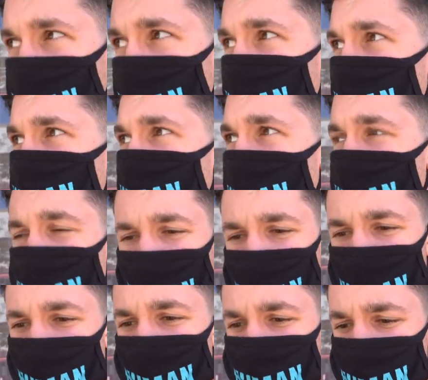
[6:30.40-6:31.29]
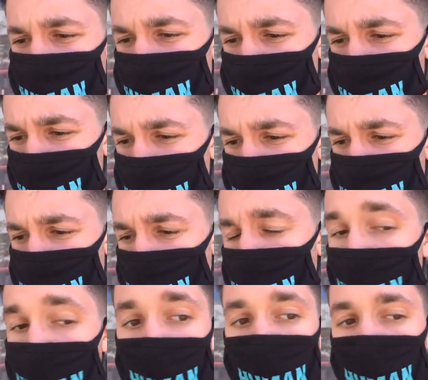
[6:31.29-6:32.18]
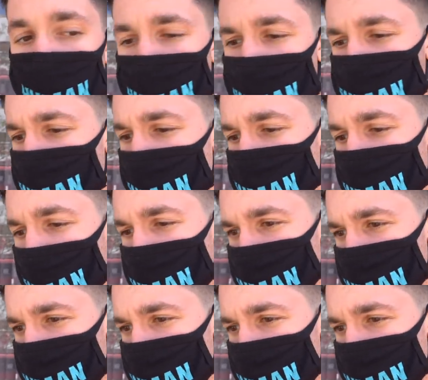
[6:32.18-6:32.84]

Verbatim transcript: holy, okay, that is the nearest one. So we're gonna try to track